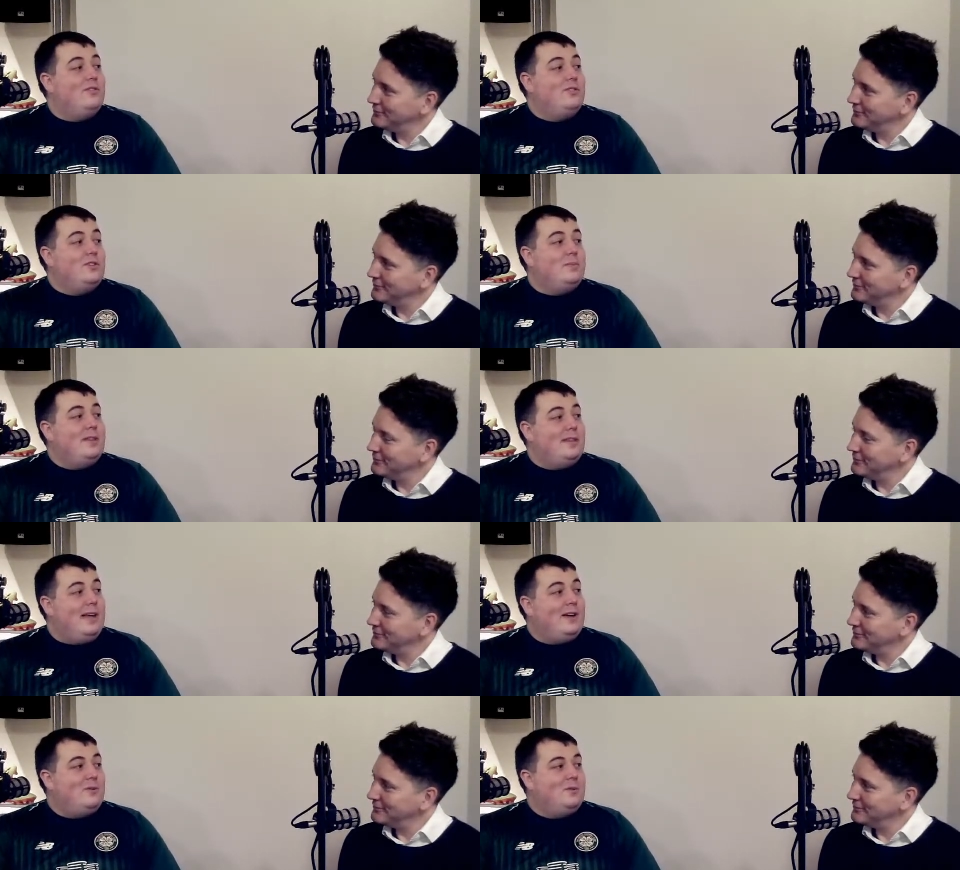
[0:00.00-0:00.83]
Speaker 1: Some of
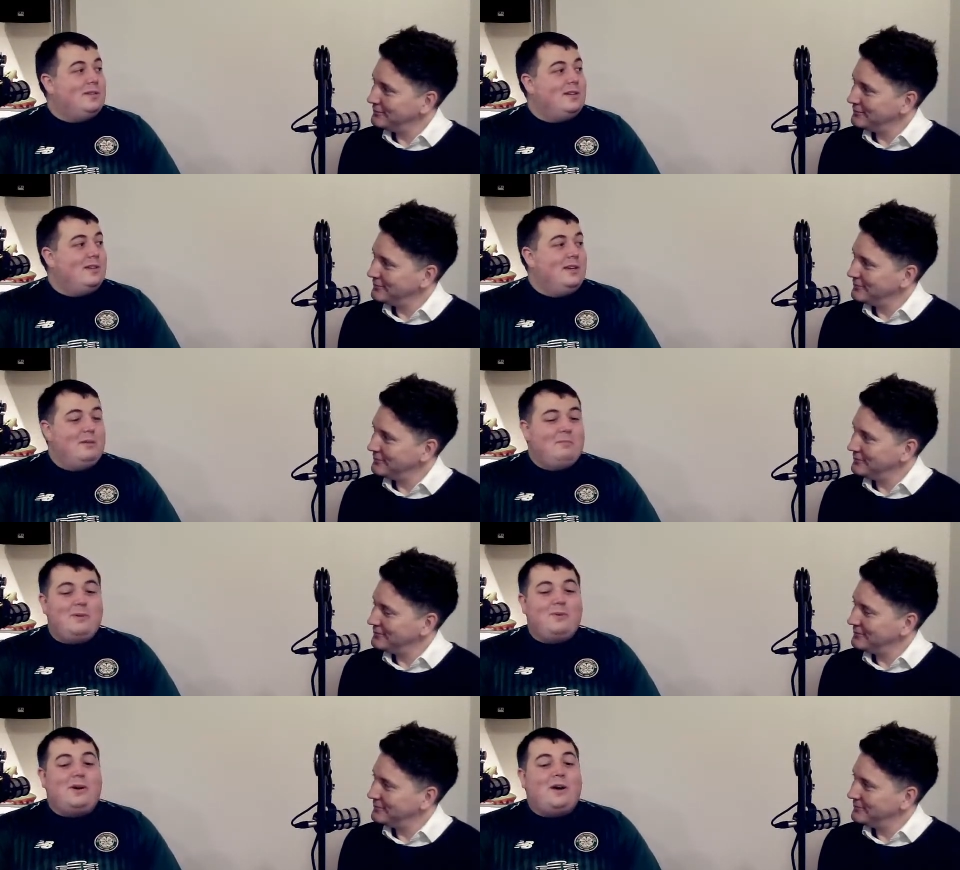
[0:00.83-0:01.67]
the tackles that
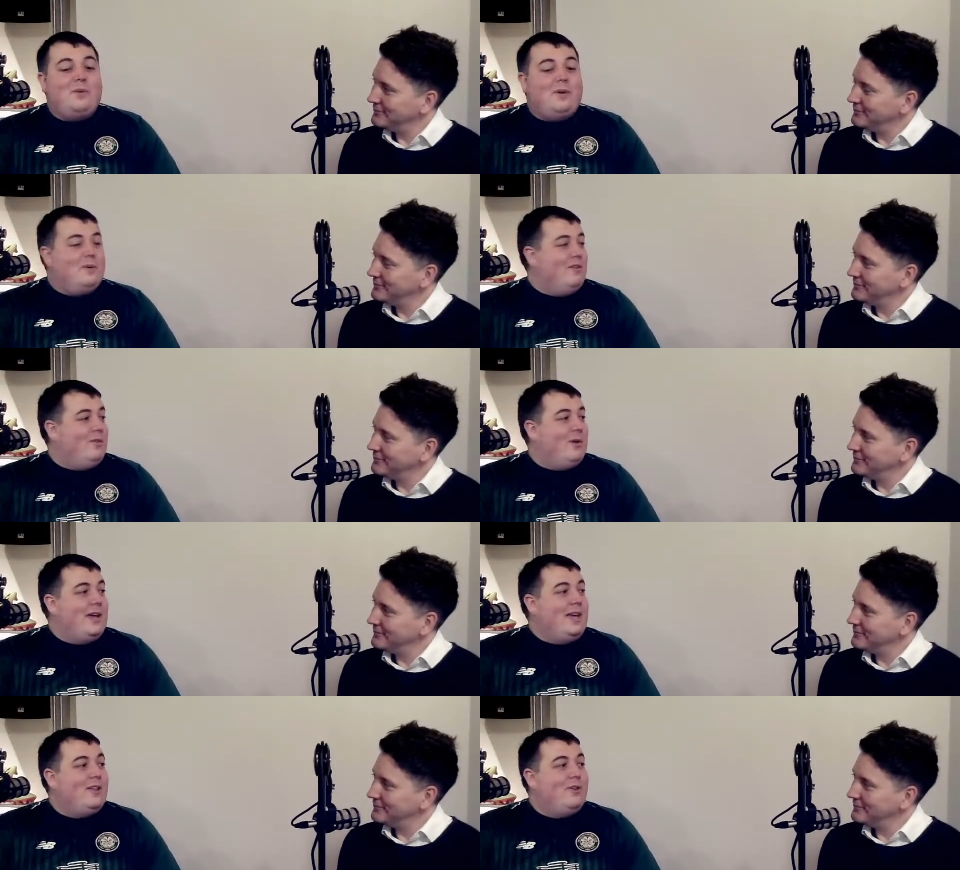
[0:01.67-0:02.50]
people got away with
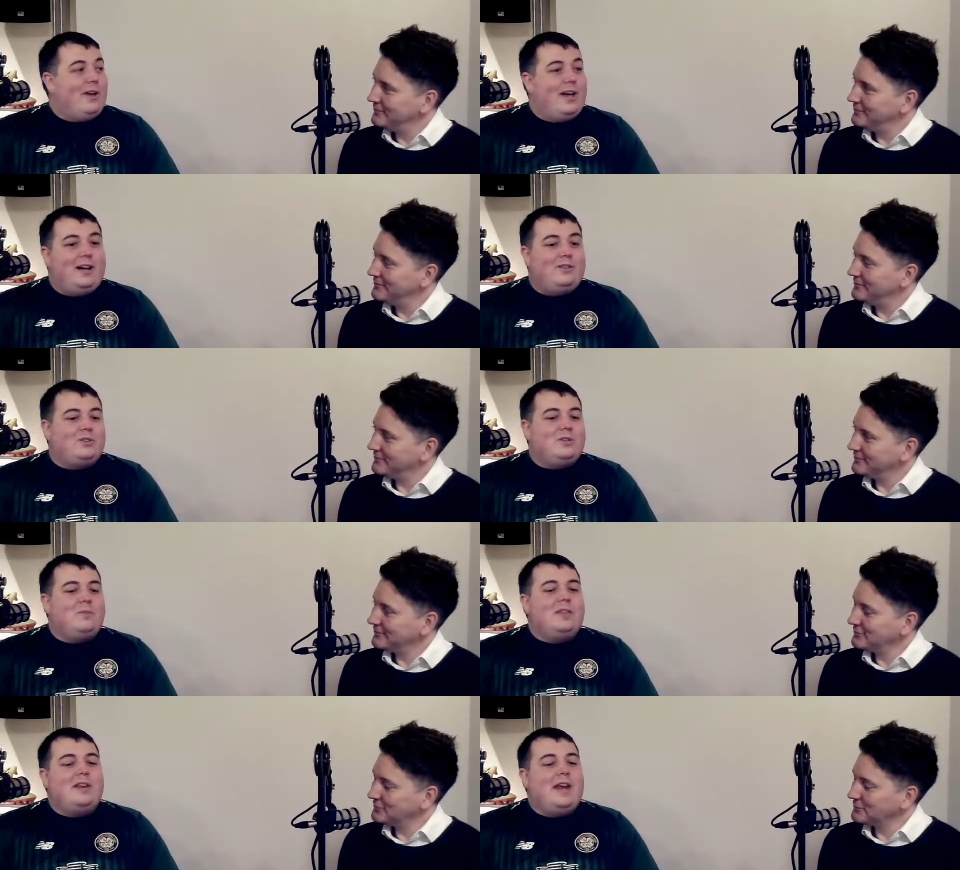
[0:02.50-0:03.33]
were a yellow card or some of the